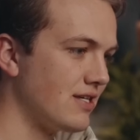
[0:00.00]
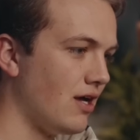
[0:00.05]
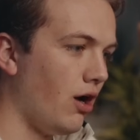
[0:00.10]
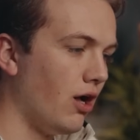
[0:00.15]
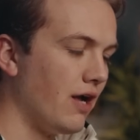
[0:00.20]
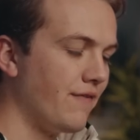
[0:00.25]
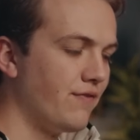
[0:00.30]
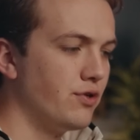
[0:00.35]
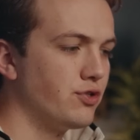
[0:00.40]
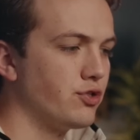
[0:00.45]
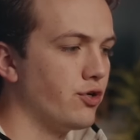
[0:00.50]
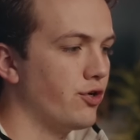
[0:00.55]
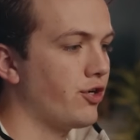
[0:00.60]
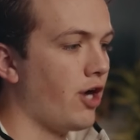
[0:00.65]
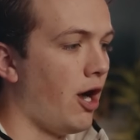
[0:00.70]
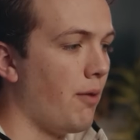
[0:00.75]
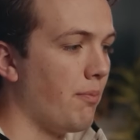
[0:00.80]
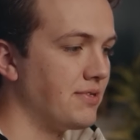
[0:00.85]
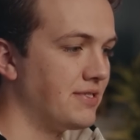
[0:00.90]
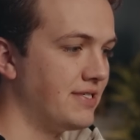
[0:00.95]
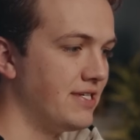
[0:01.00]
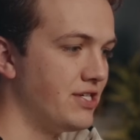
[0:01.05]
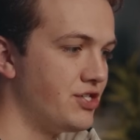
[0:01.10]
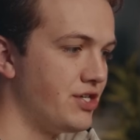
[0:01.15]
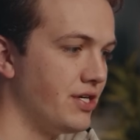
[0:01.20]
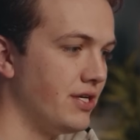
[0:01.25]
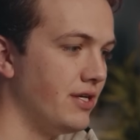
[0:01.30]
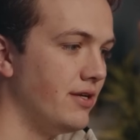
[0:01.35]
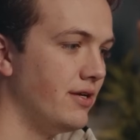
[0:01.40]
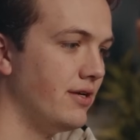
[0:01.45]
All you have to do is go to
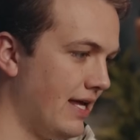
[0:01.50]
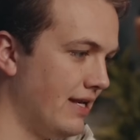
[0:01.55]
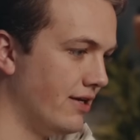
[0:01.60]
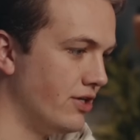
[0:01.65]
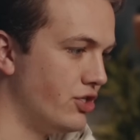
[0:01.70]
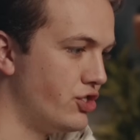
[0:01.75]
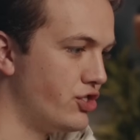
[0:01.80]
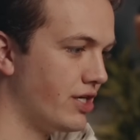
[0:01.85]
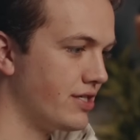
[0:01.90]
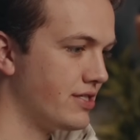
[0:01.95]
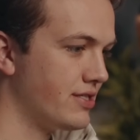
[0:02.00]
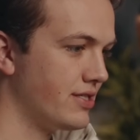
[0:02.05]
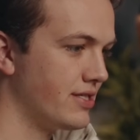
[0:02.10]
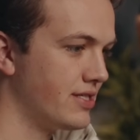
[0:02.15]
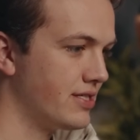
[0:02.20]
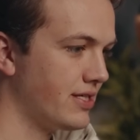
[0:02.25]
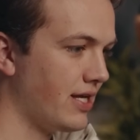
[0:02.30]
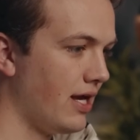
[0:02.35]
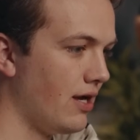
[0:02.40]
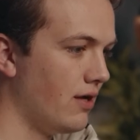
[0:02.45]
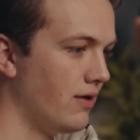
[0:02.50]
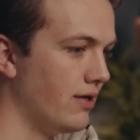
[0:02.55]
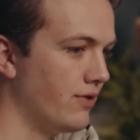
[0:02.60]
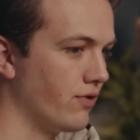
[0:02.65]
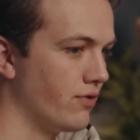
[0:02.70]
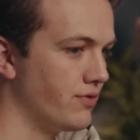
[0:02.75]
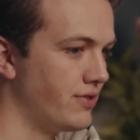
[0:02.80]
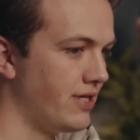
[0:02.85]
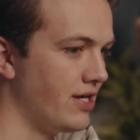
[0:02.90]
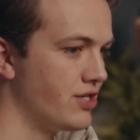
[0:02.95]
composition and adjust the scale and
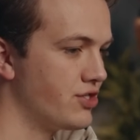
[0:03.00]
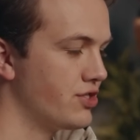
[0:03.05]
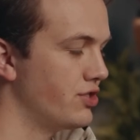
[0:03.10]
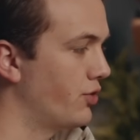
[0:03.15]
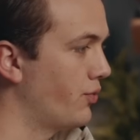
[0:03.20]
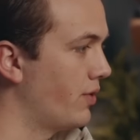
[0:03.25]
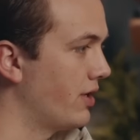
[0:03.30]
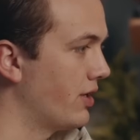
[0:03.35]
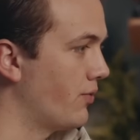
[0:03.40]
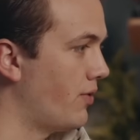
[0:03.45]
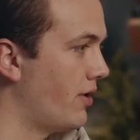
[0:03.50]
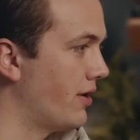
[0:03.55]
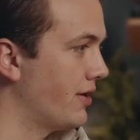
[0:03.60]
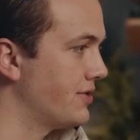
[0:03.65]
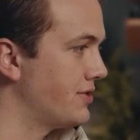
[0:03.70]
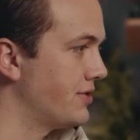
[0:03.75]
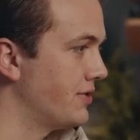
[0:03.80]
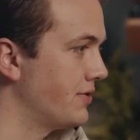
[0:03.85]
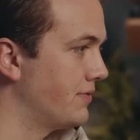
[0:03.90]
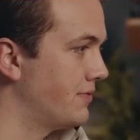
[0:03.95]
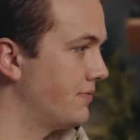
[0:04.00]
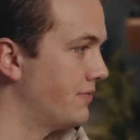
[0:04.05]
rotation the way you want it to.